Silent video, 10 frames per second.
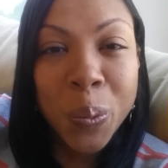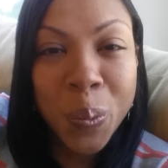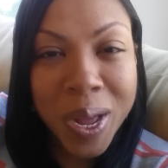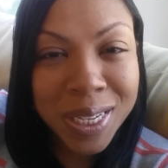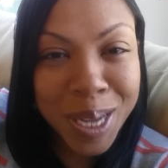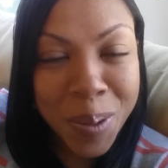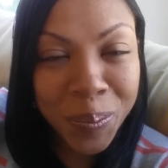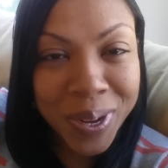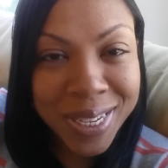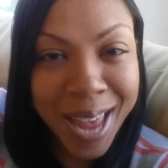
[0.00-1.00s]
What's
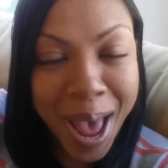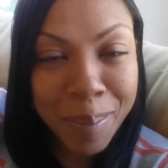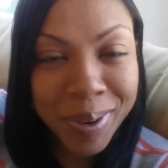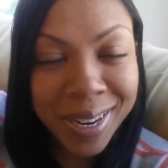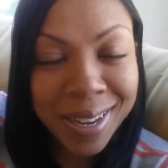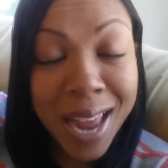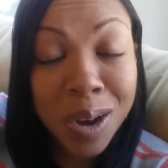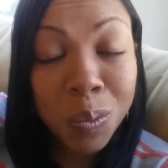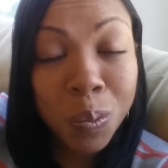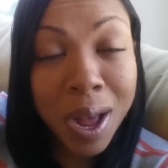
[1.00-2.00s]
up? What's happening?
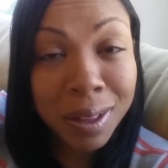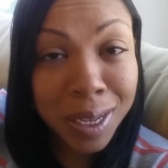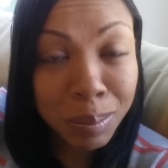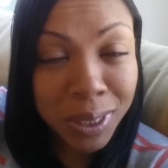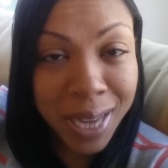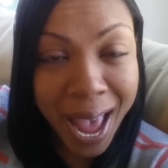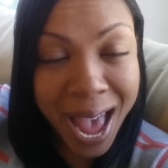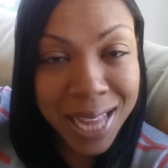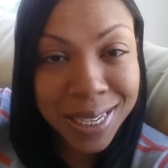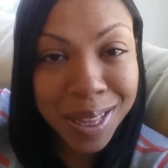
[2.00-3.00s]
And welcome to
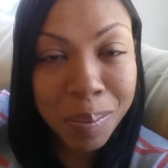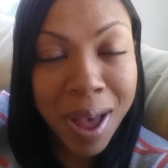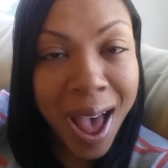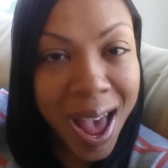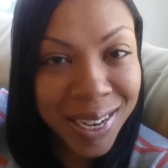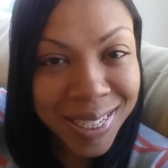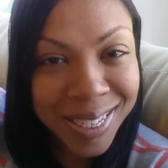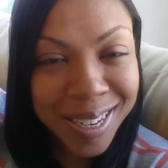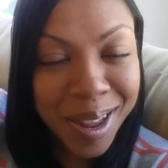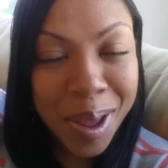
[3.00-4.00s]
Ask the
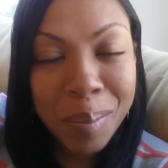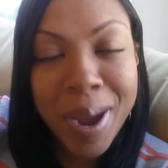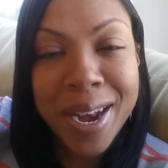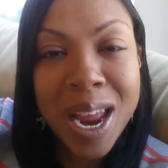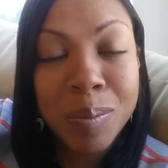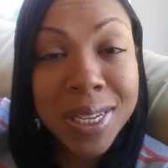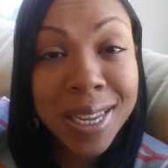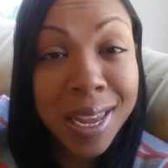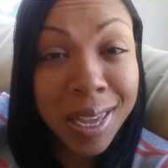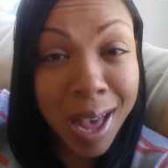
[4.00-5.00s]
Ma'ats. My name
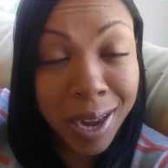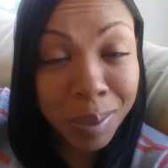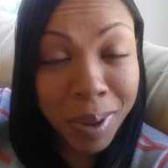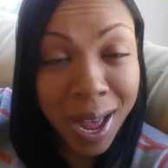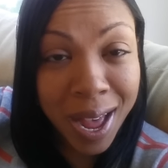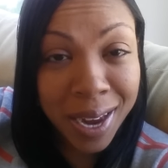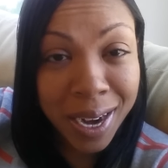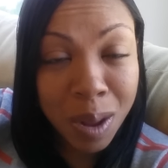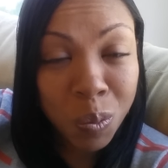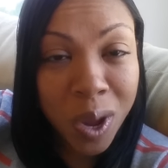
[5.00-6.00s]
is Aiyana Ma'at,
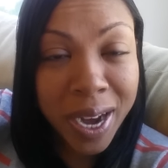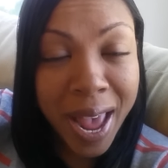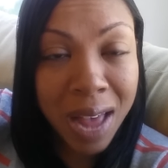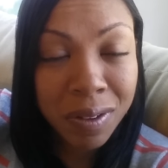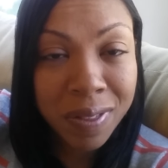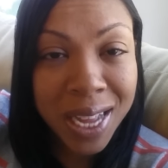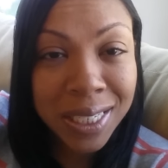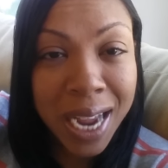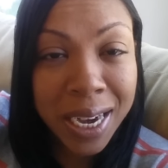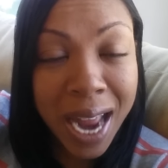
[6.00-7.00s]
and I'm one half of
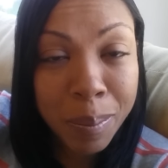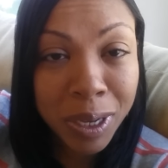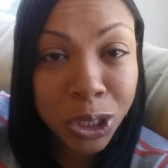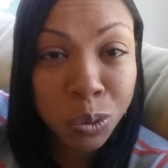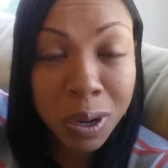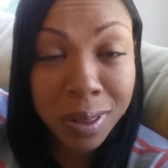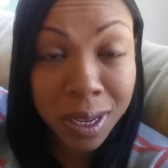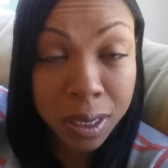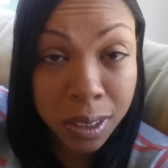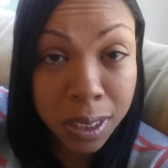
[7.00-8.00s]
that dynamic duo
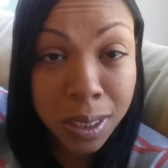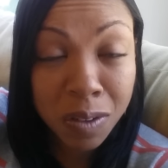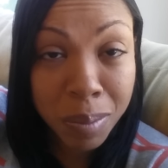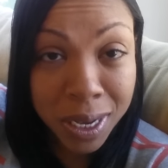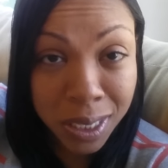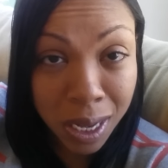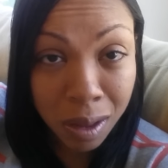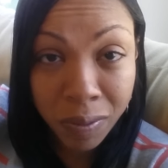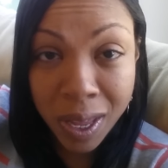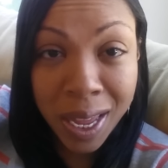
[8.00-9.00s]
that consists of
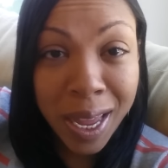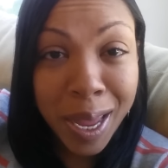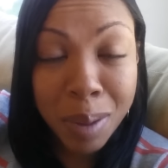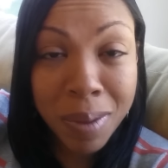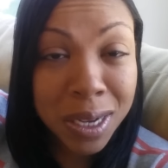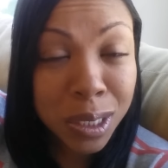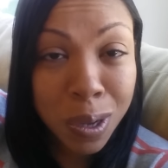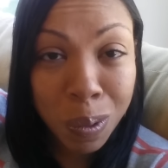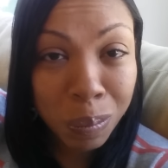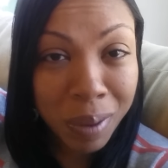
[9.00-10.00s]
myself and my
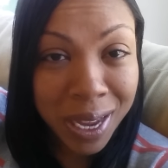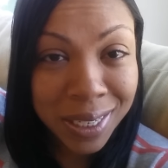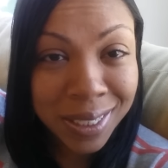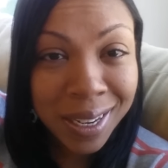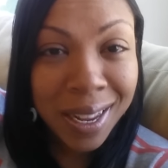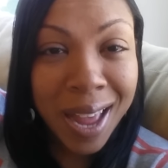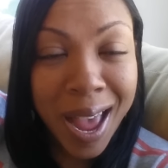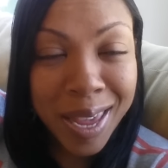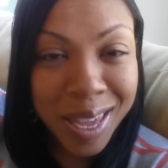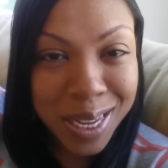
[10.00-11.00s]
soulmate,
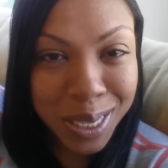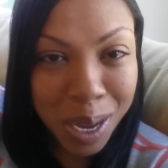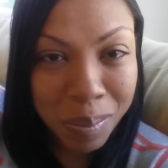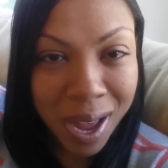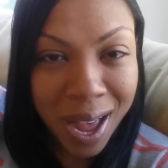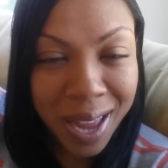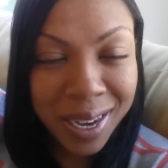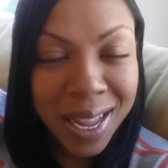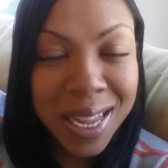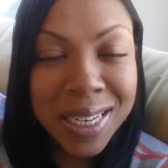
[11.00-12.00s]
Ayize
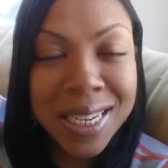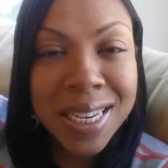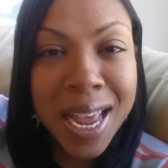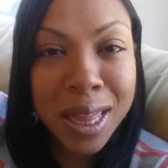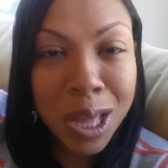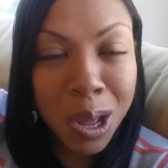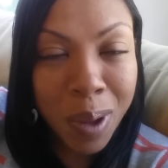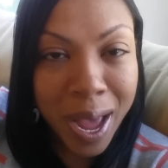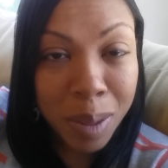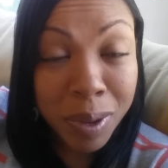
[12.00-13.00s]
Ma'at. Today, though,
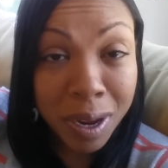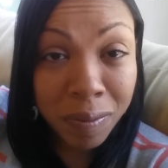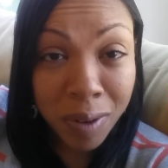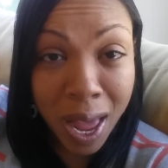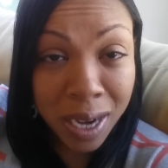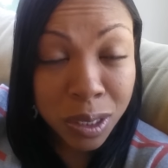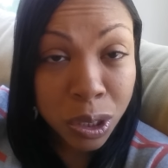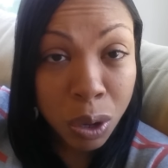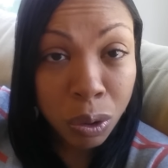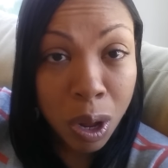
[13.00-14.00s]
I am here flying
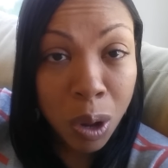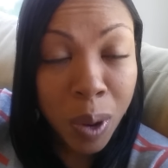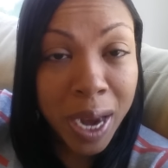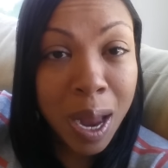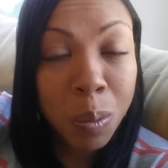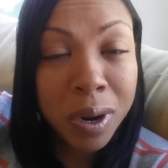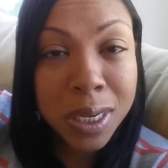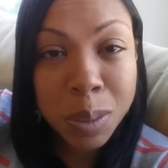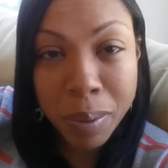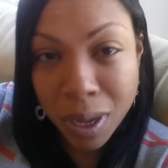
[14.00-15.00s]
solo, and I want
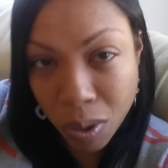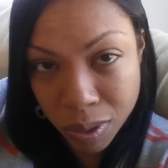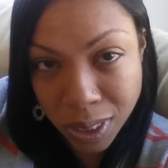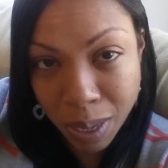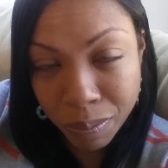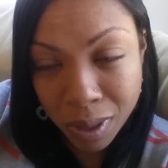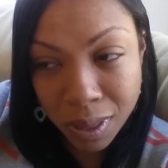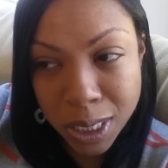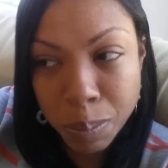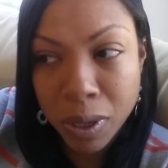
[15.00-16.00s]
to speak on
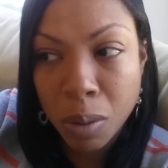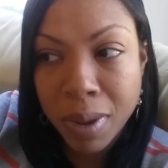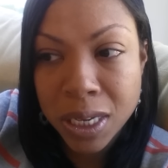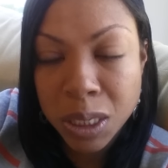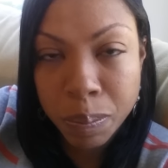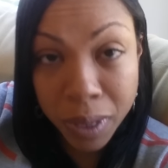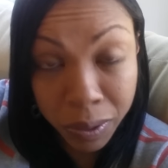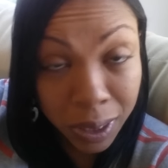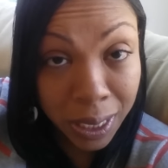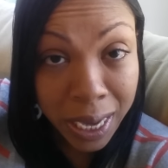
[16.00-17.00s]
something that's been on my
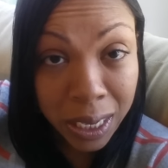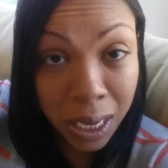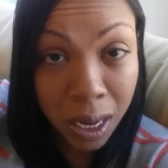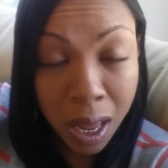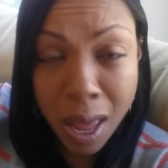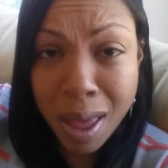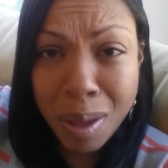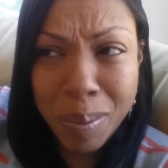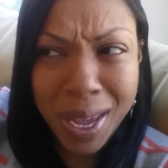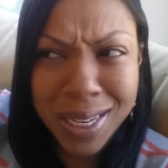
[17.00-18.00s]
spirit lately
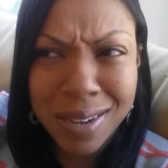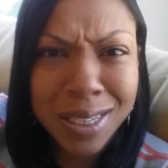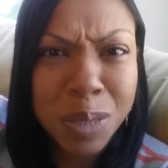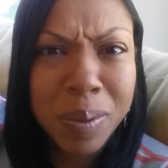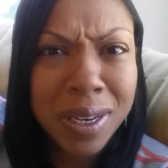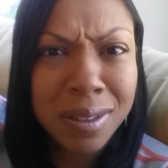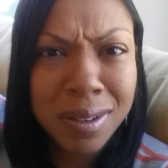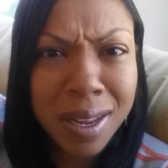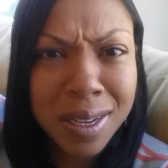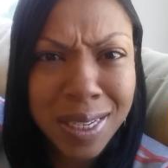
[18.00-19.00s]
because I've just
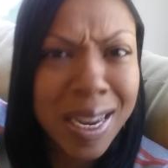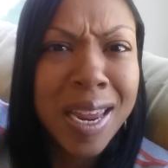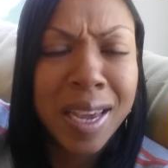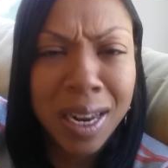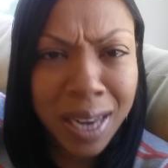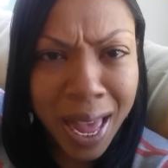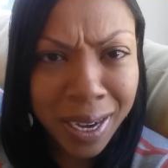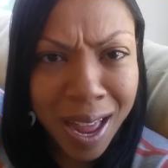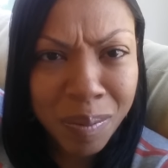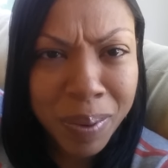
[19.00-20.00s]
been seeing it a
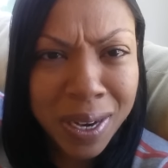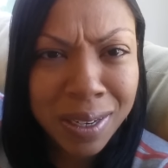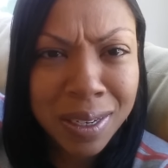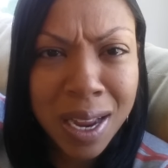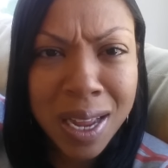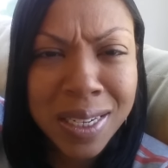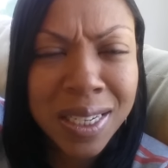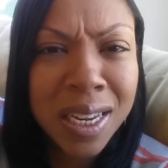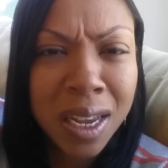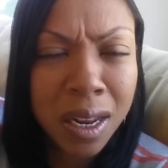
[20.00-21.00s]
lot. I've been uh,
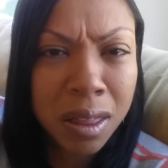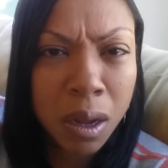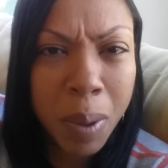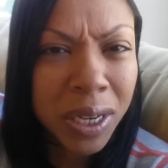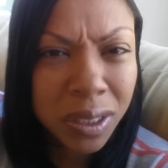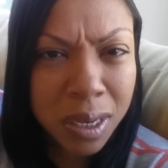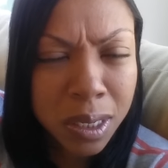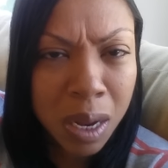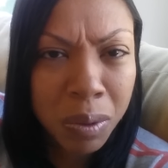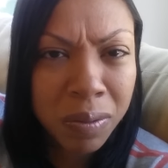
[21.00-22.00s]
seeing it in the
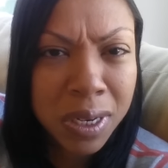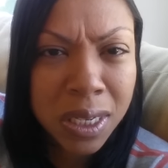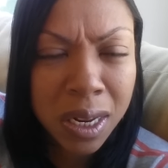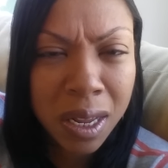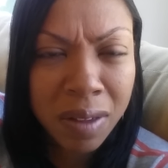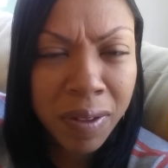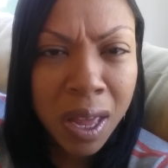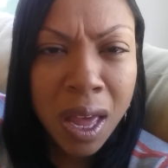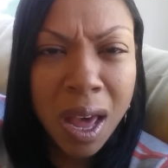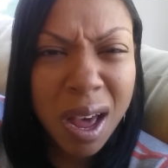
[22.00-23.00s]
questions that we receive,
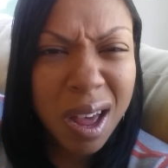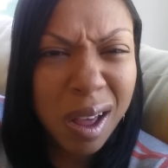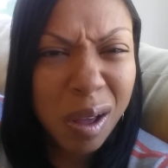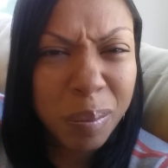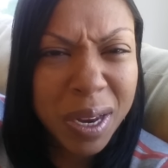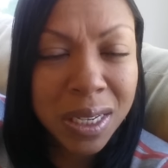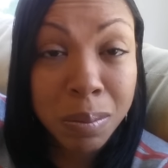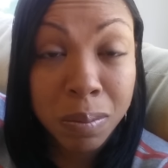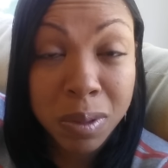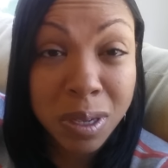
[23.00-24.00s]
um, and
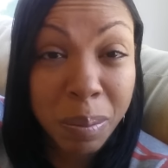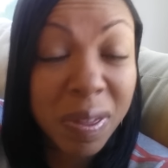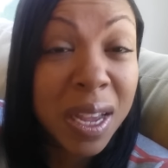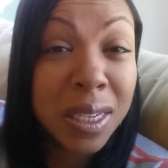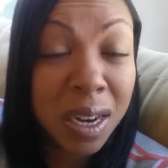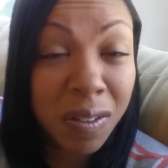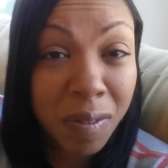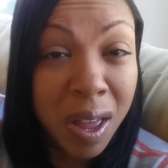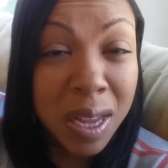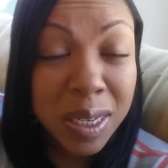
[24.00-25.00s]
some some things that
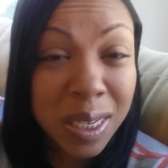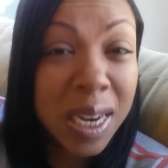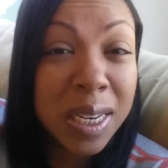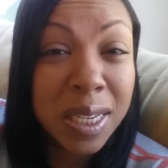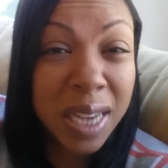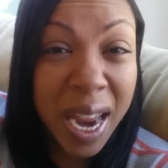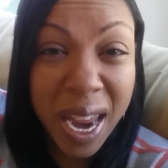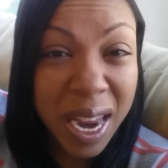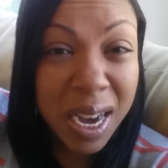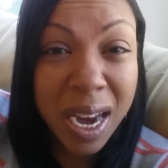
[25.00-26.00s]
I've seen
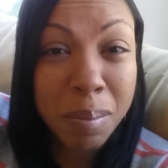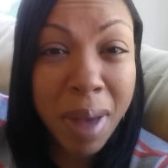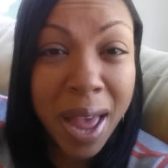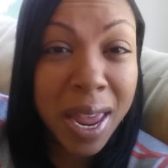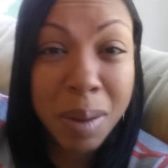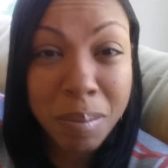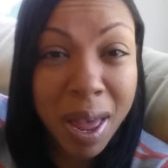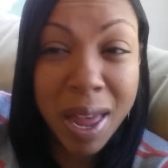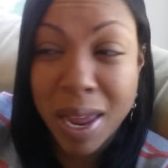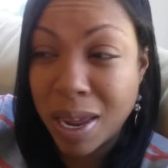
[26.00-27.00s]
said in my in
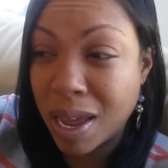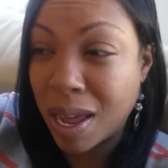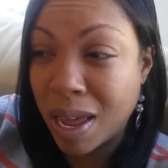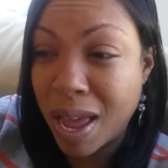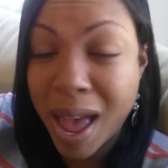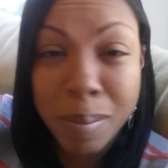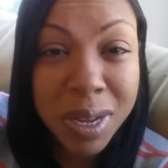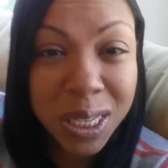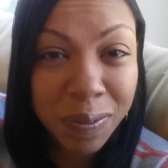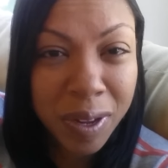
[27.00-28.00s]
my uh,
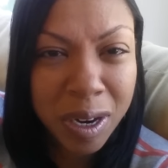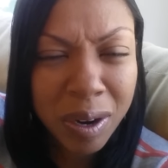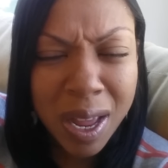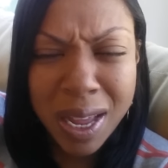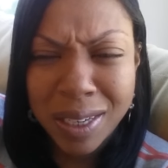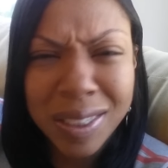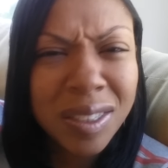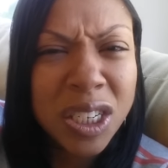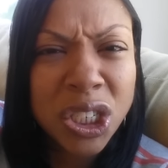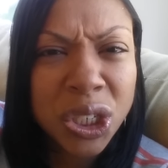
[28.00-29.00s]
atmosphere.
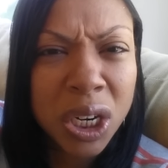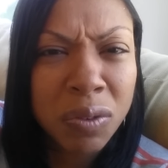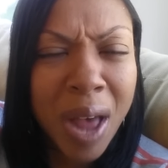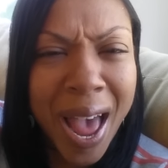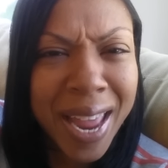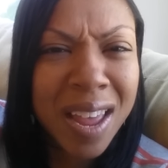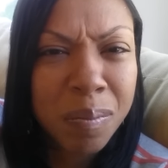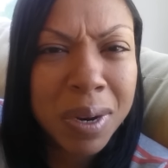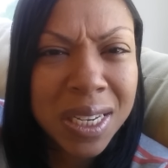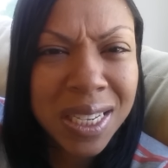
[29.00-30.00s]
Just in general, I
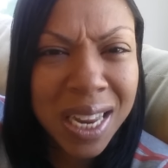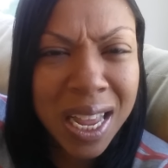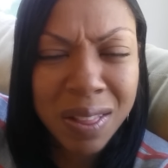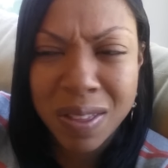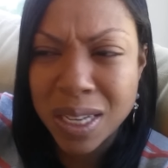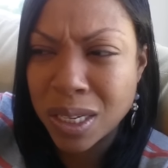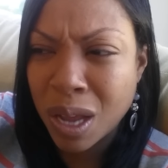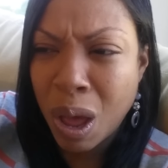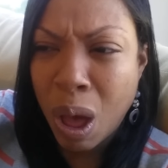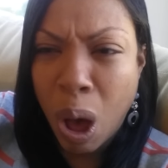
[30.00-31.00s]
have been seeing
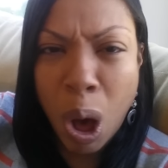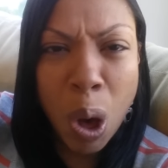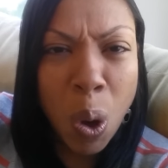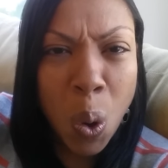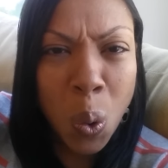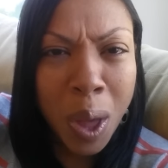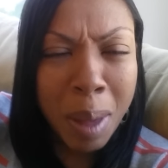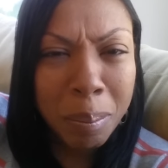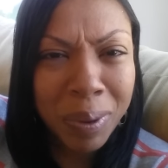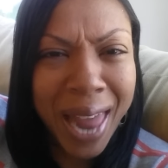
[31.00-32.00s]
this whole
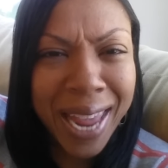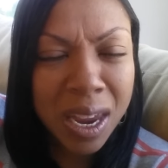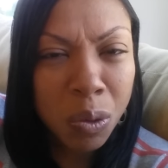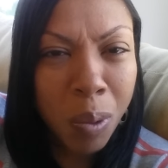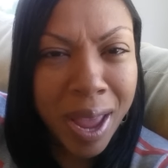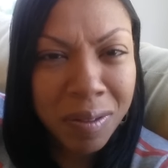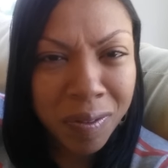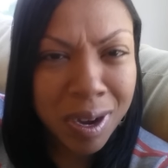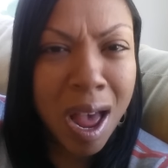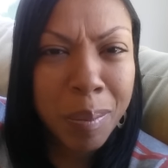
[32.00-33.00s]
black and white
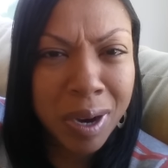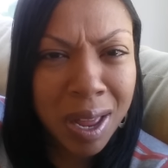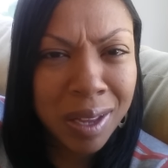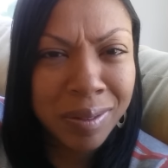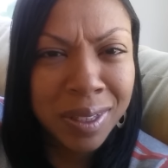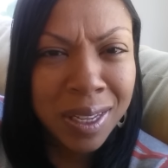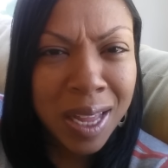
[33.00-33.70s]
phenomenon.